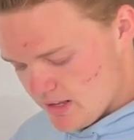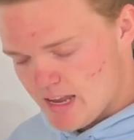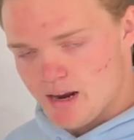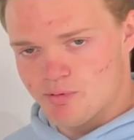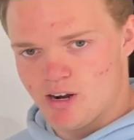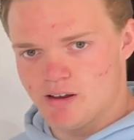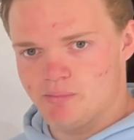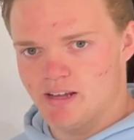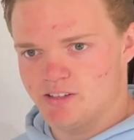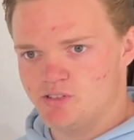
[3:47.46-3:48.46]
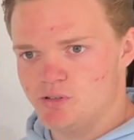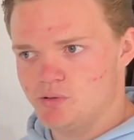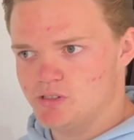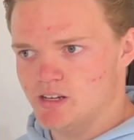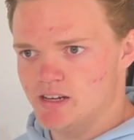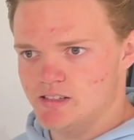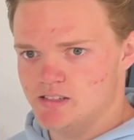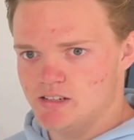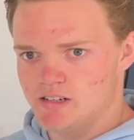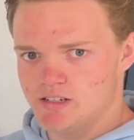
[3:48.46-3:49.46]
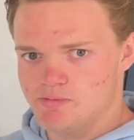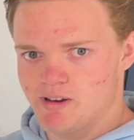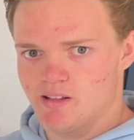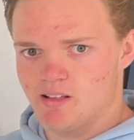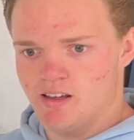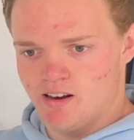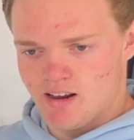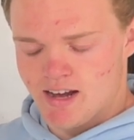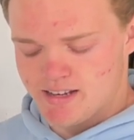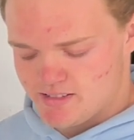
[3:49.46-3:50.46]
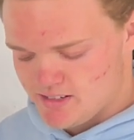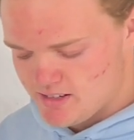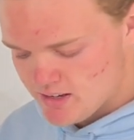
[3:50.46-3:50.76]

Abraham has 2 sons, Ishmael and Isaac.